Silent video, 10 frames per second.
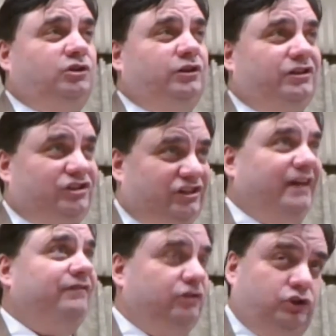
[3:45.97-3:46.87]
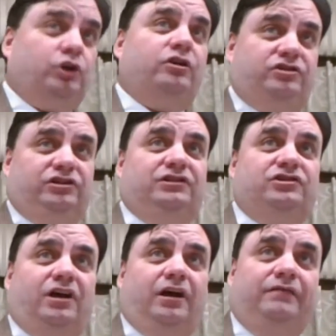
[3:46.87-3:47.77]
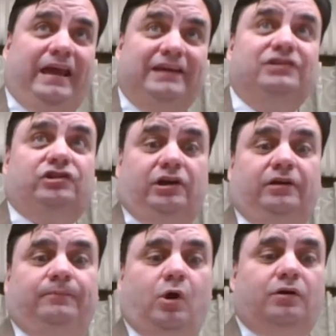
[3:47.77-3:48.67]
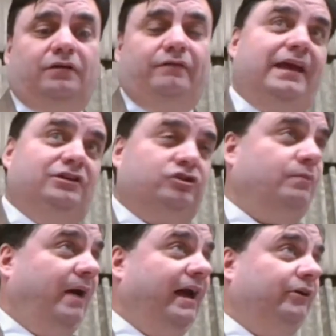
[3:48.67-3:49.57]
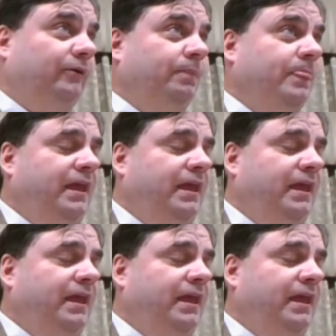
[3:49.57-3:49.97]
to the seven churches of Asia or of Asia Minor.